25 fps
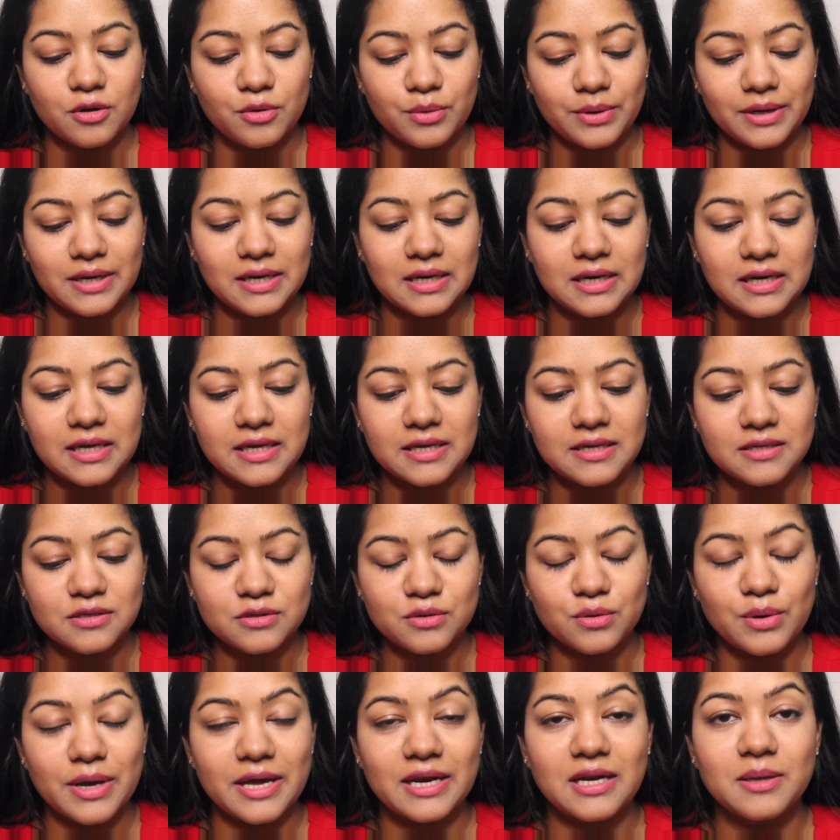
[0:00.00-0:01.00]
quickly.
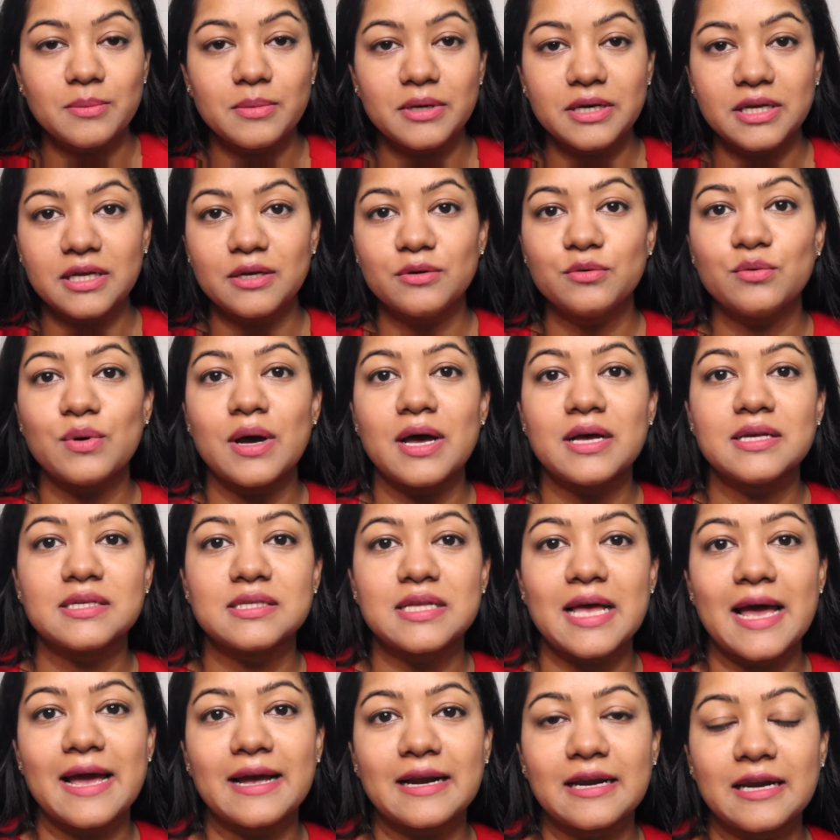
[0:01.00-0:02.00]
So anybody who
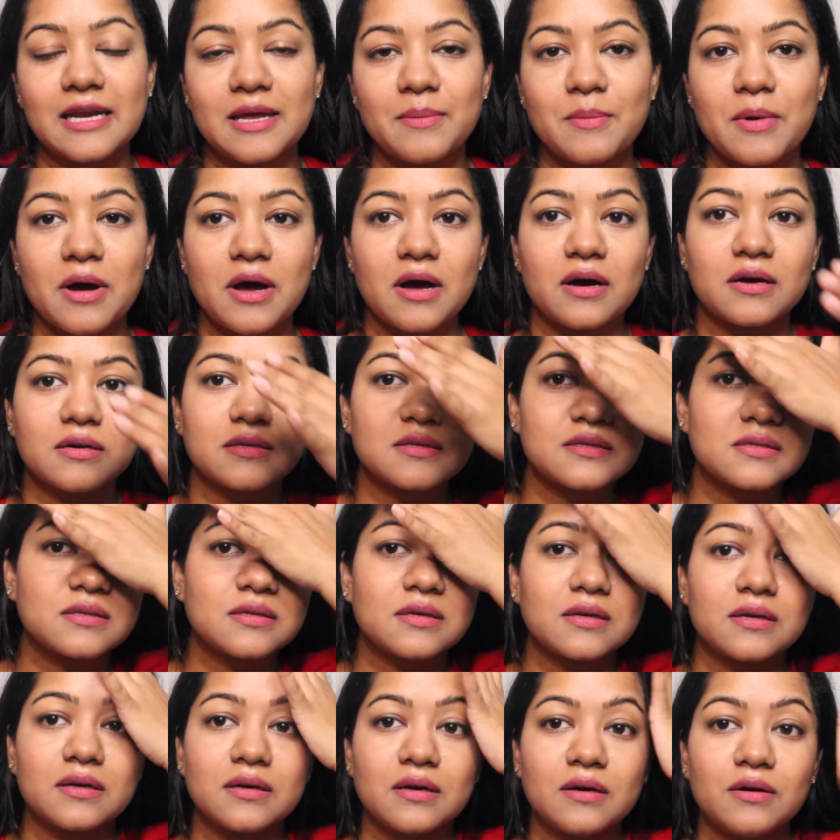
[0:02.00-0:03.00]
has acne marks,
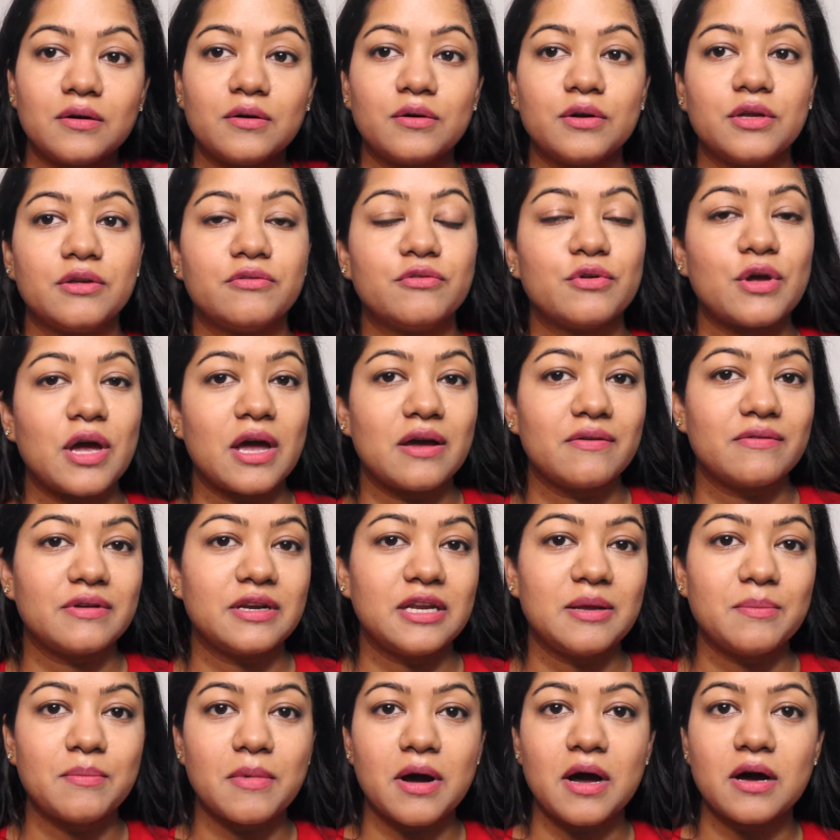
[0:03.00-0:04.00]
or if you have
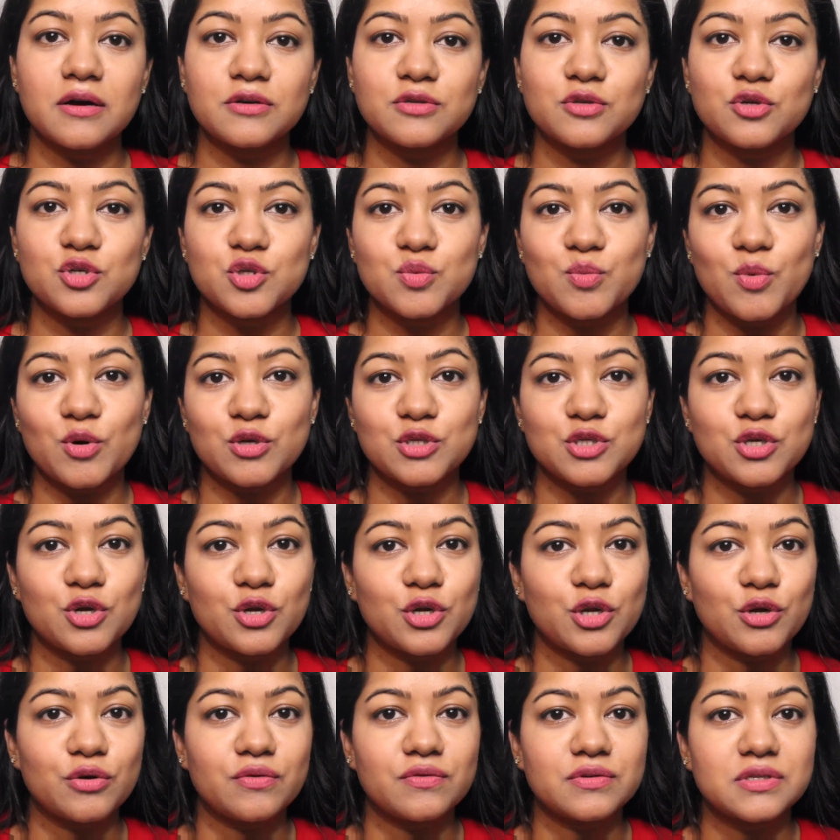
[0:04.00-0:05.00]
any marks or spots
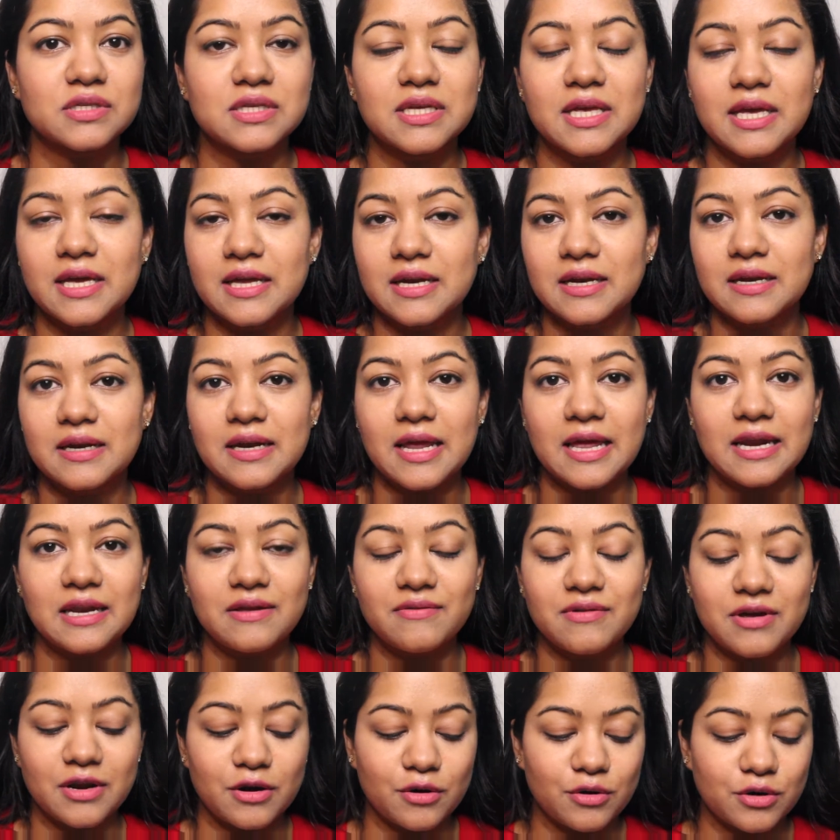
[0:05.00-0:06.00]
on your skin,
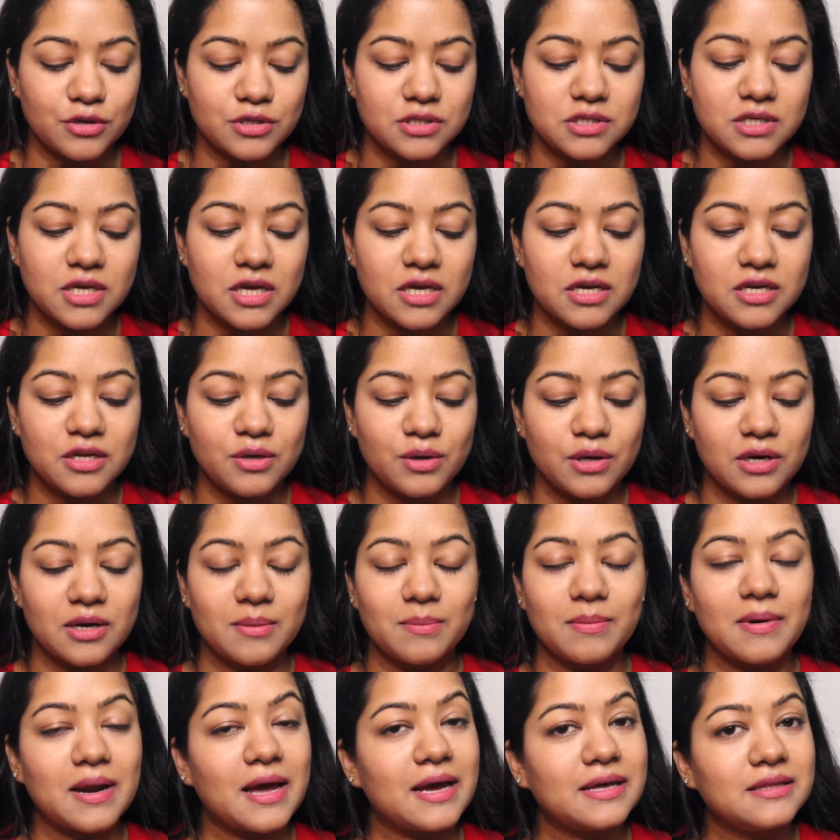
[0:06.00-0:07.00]
anywhere on your skin, you can
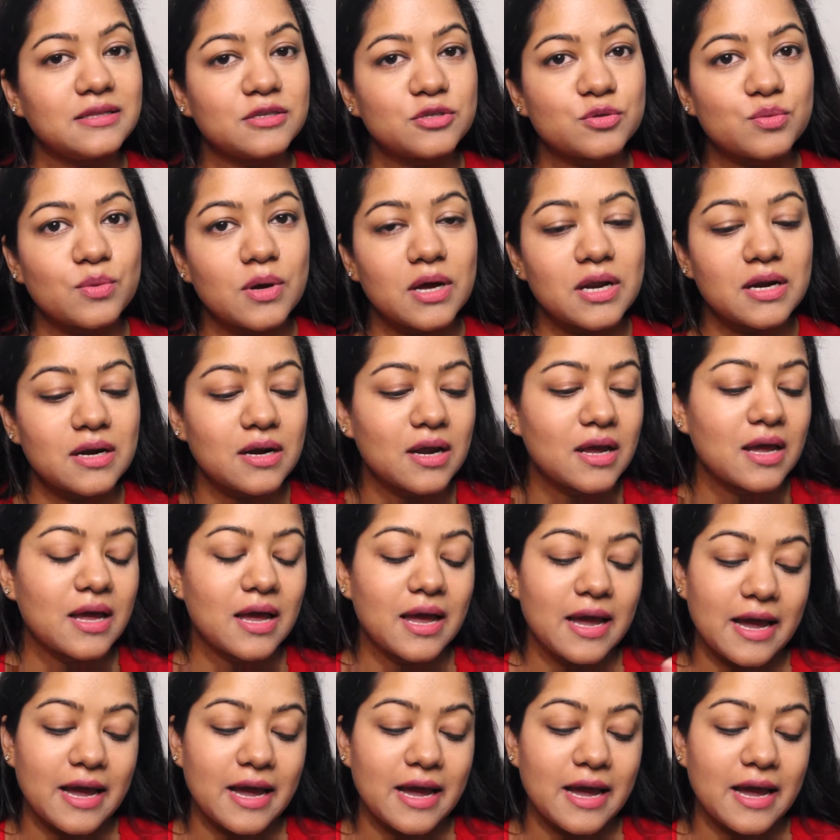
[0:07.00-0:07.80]
apply this one,